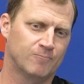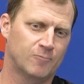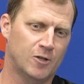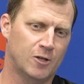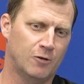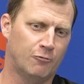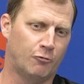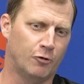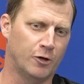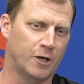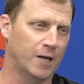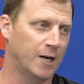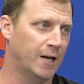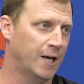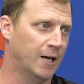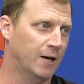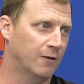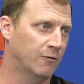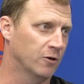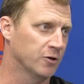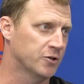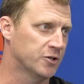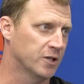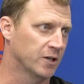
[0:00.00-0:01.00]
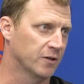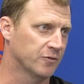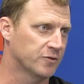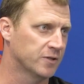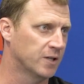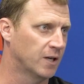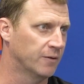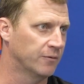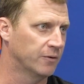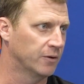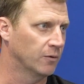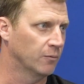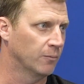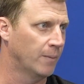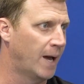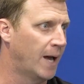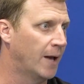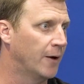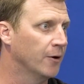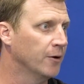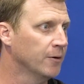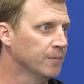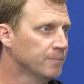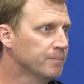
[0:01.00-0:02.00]
if we get ahead of ourselves, none of it will
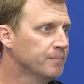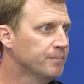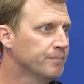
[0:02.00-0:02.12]
matter.